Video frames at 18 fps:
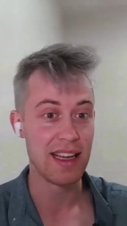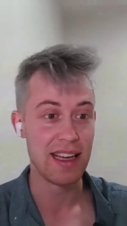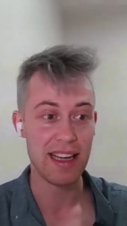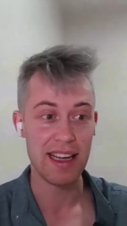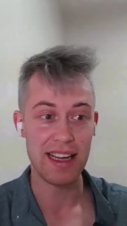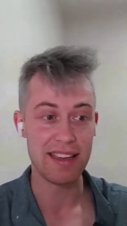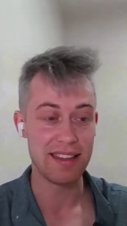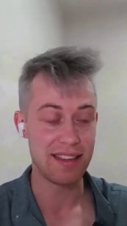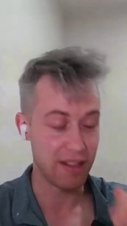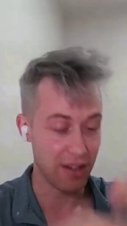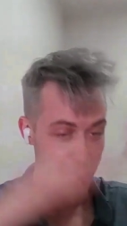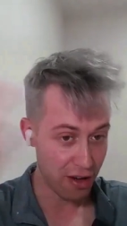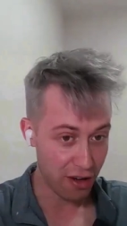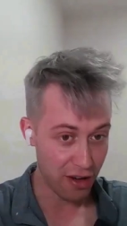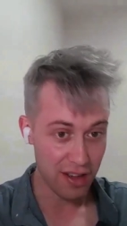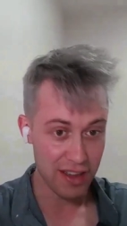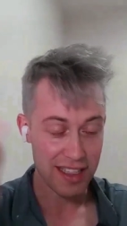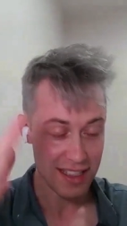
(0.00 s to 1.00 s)
and
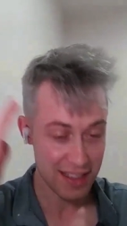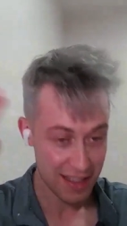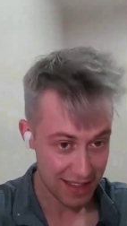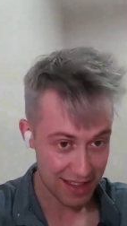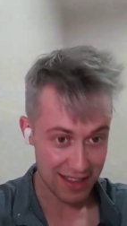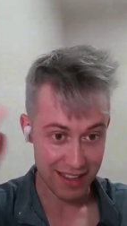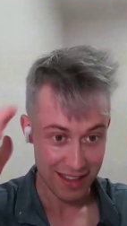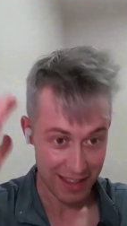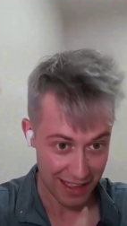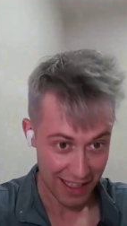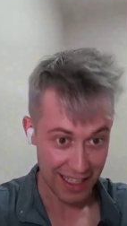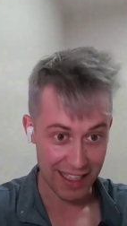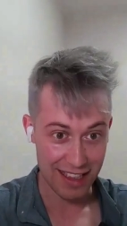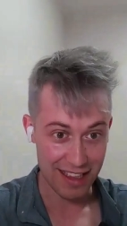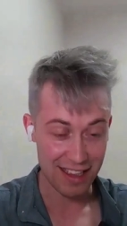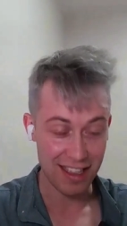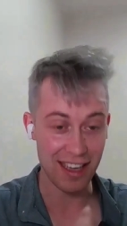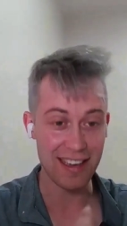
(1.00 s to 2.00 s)
all this, like
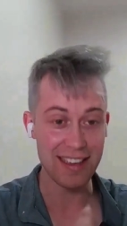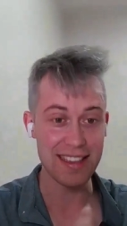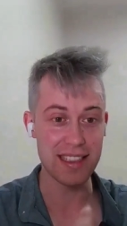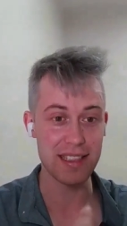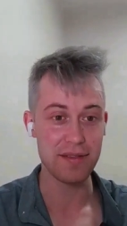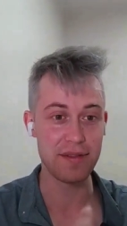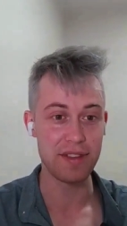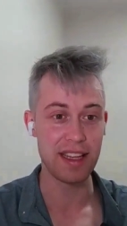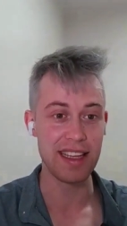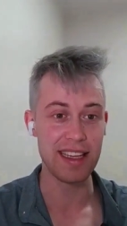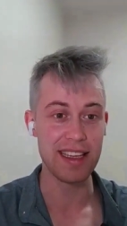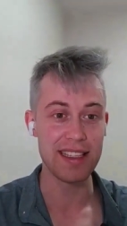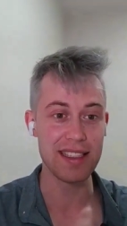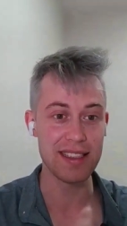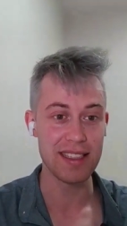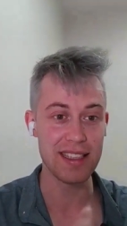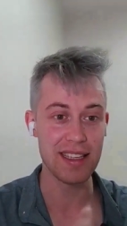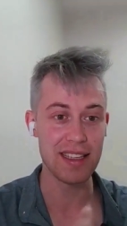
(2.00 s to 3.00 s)
tons of
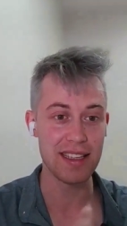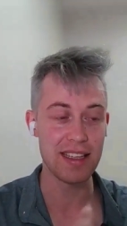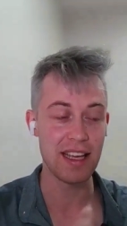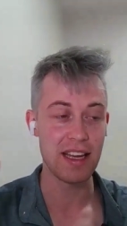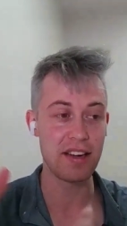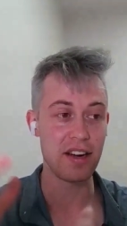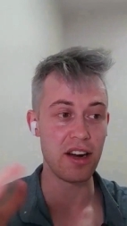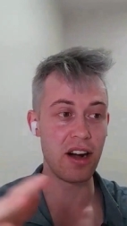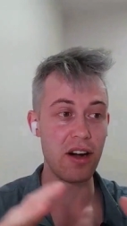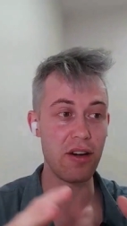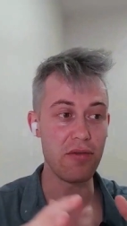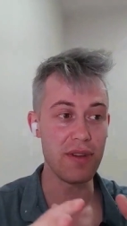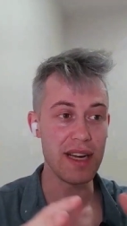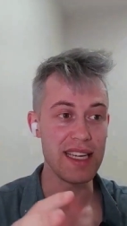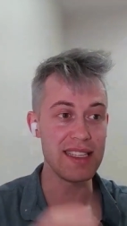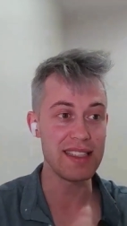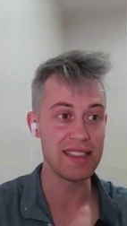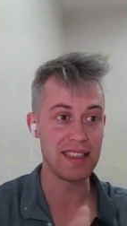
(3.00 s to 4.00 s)
things that are
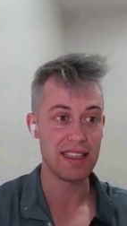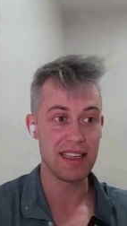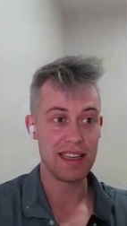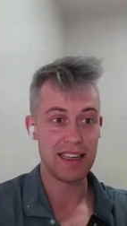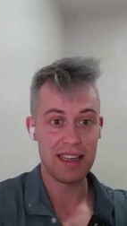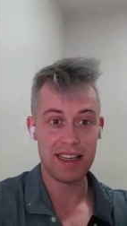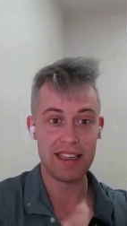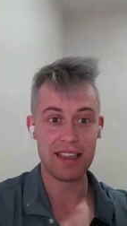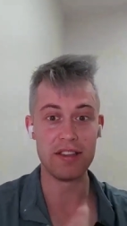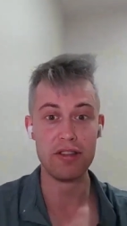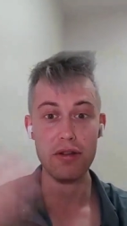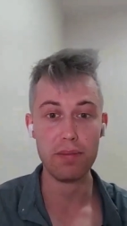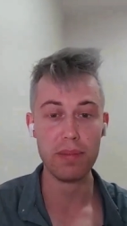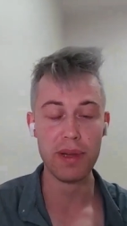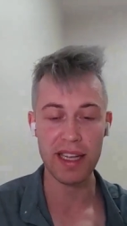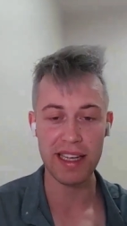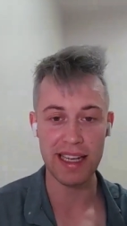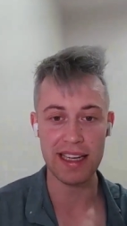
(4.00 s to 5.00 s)
always
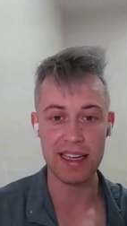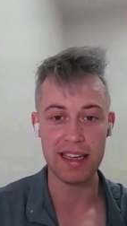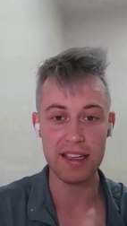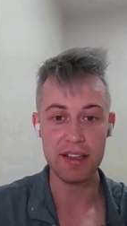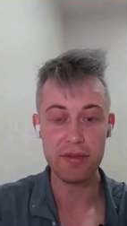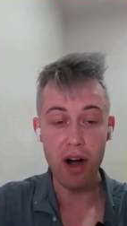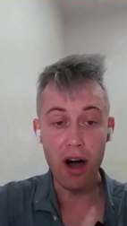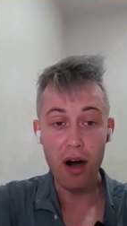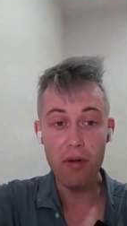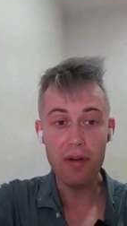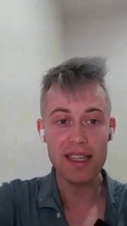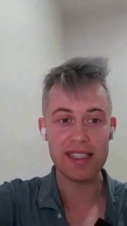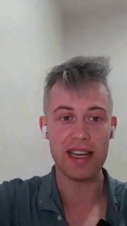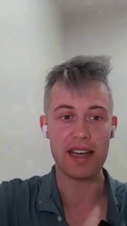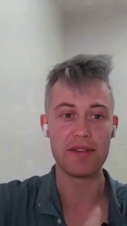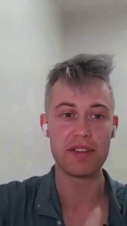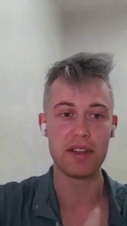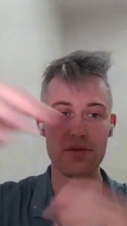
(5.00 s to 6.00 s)
duplicated. You always
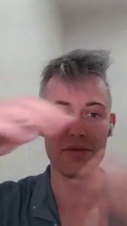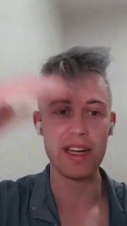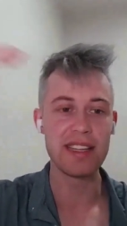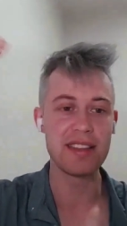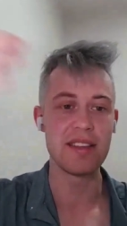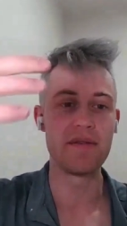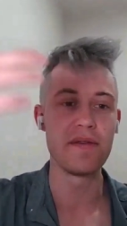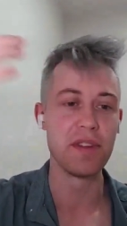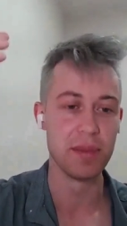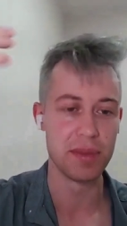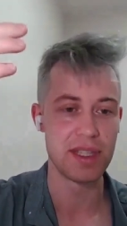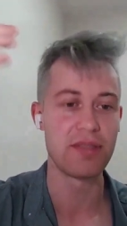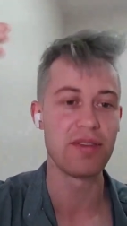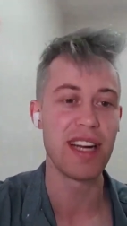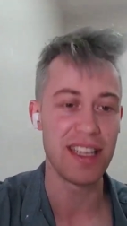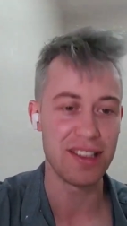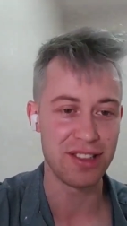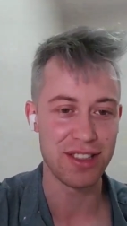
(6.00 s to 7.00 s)
have to write them from
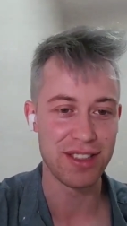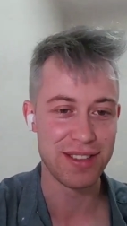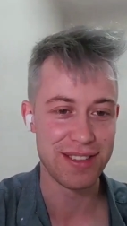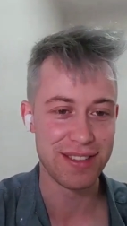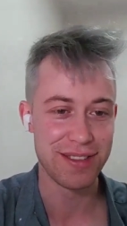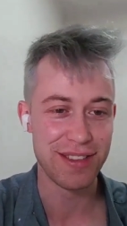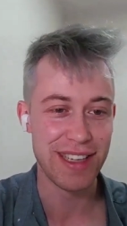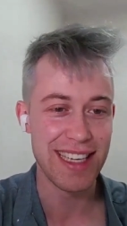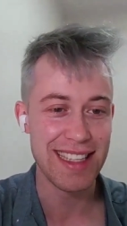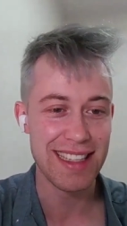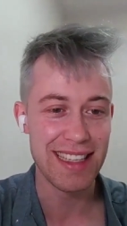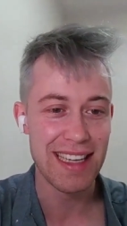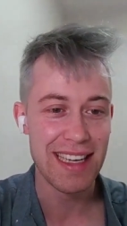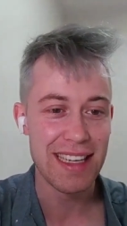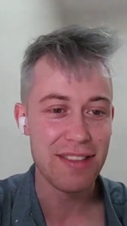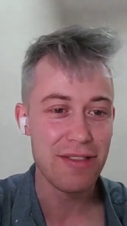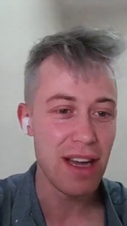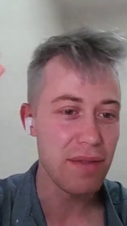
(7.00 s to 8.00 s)
scratch, right?
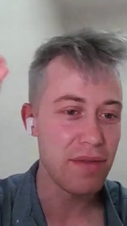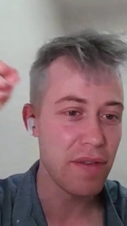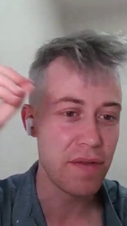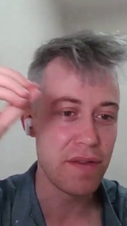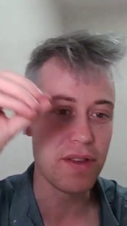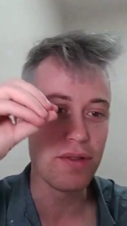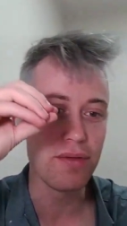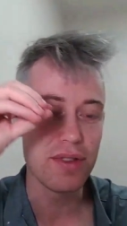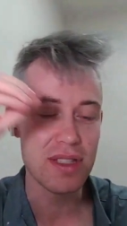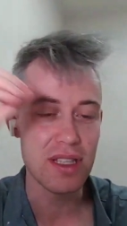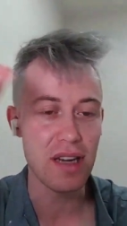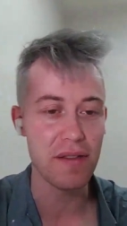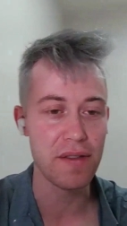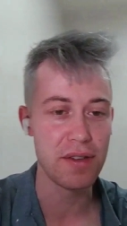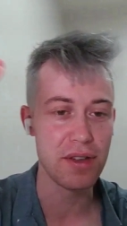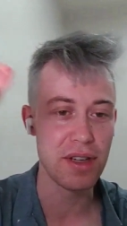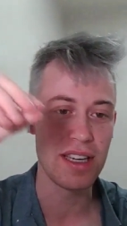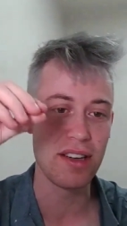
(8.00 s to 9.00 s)
You have a few
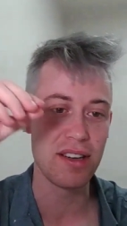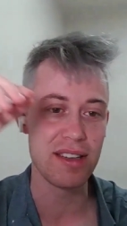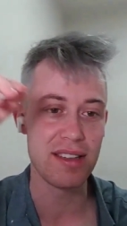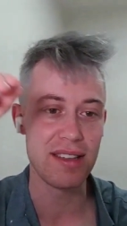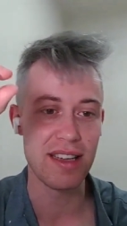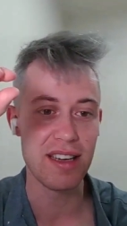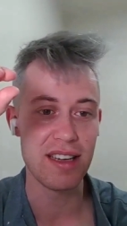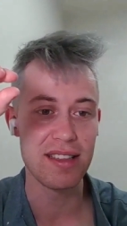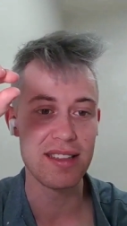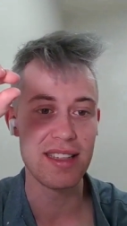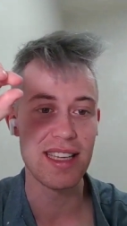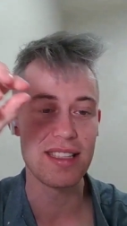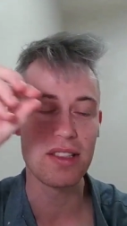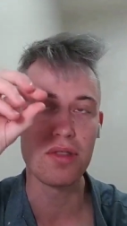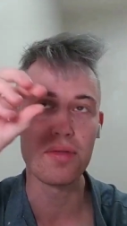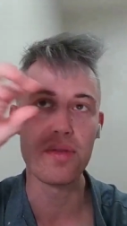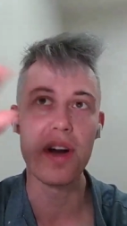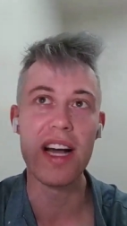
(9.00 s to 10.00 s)
software here and there that
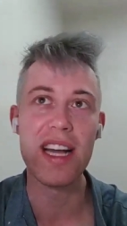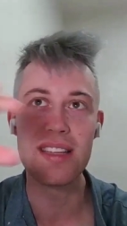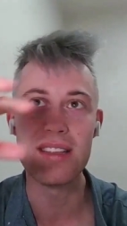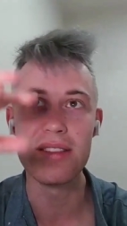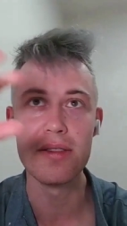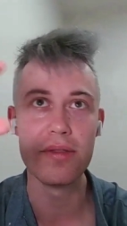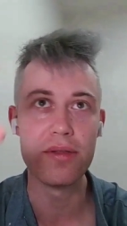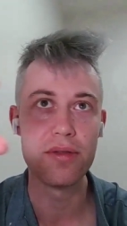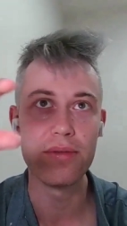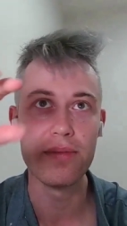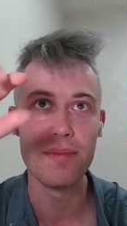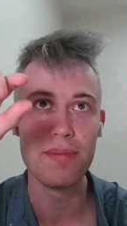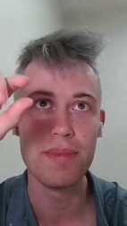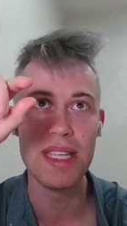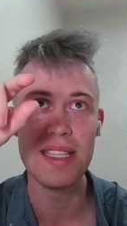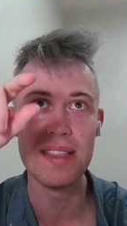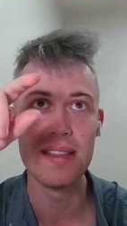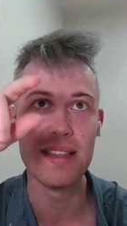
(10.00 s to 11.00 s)
try to
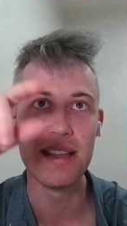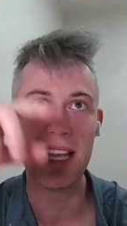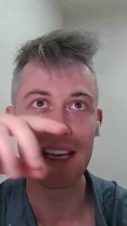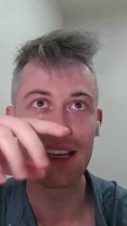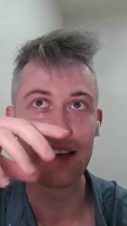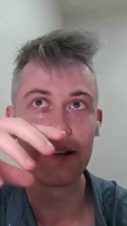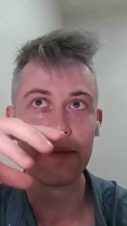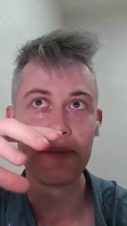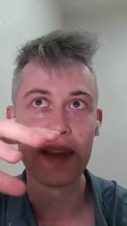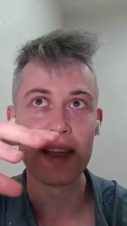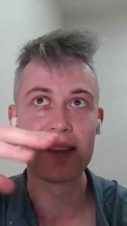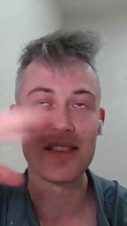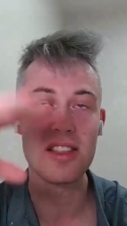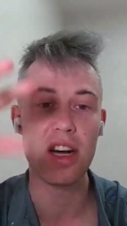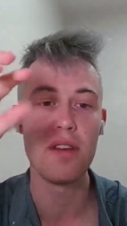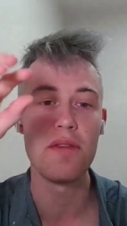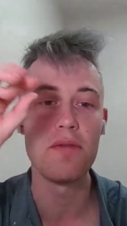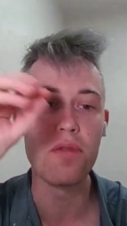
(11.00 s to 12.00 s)

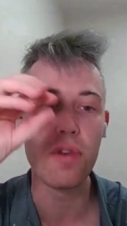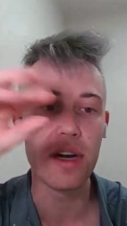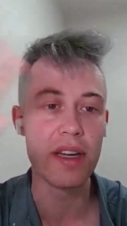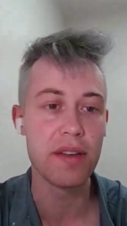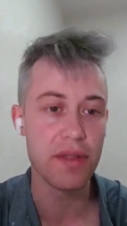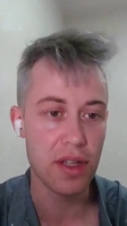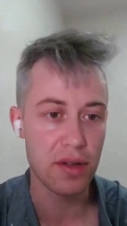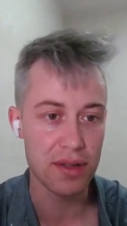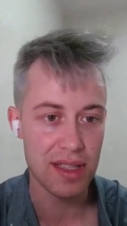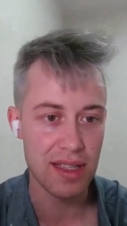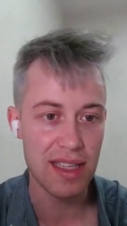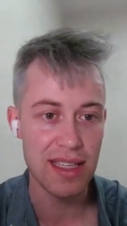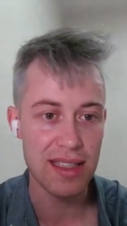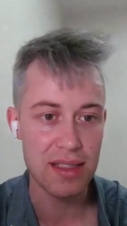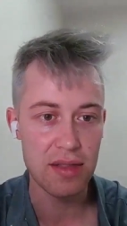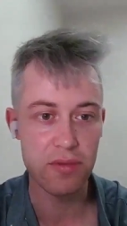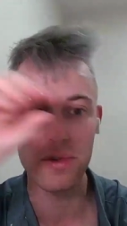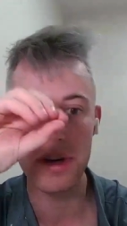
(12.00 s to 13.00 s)
solve one of those
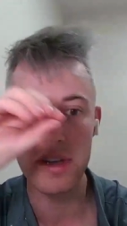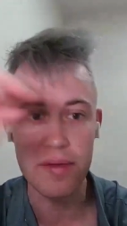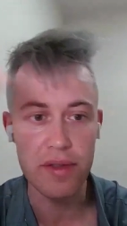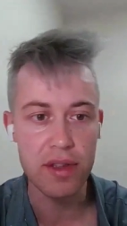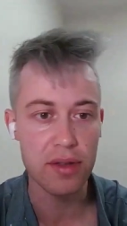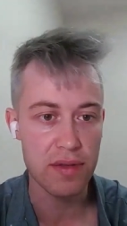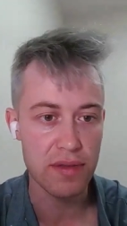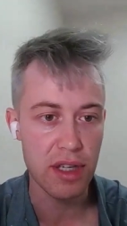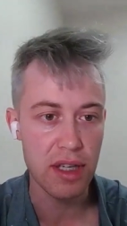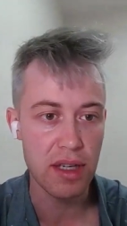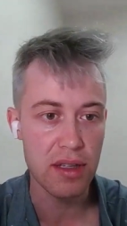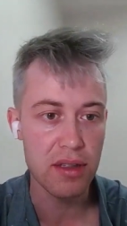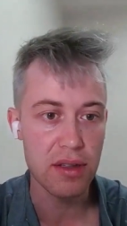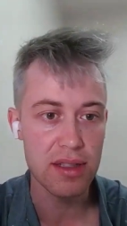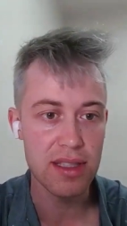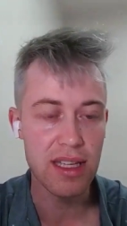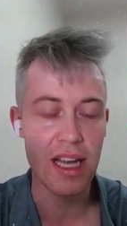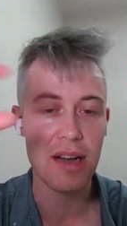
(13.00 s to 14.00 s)
things, one of those
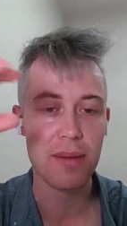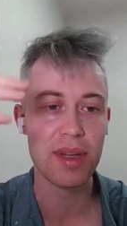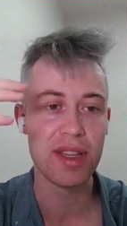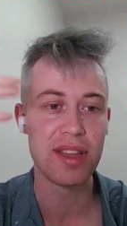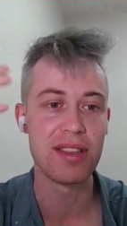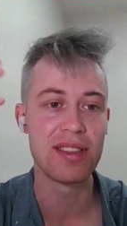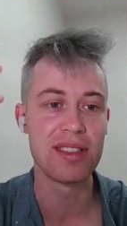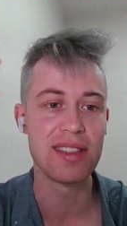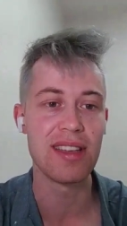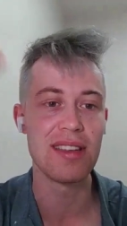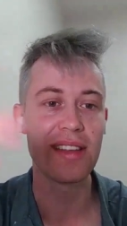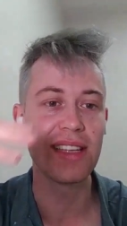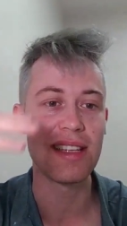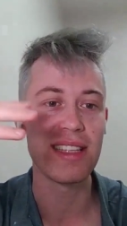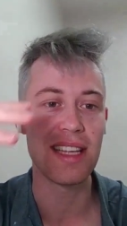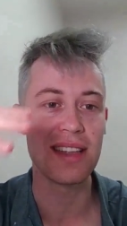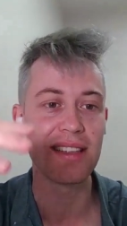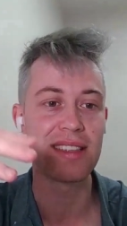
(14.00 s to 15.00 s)
verticals, but there's
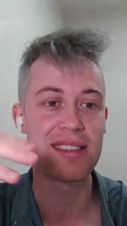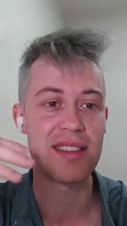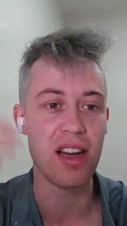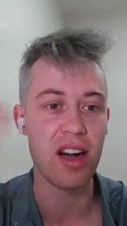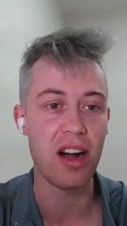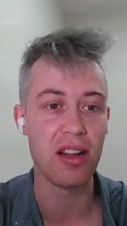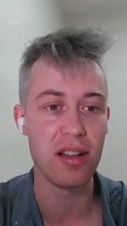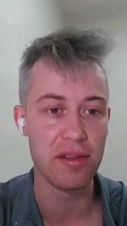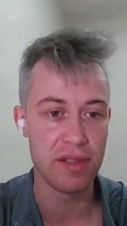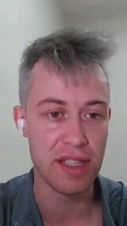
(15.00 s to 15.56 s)
nothing that does all of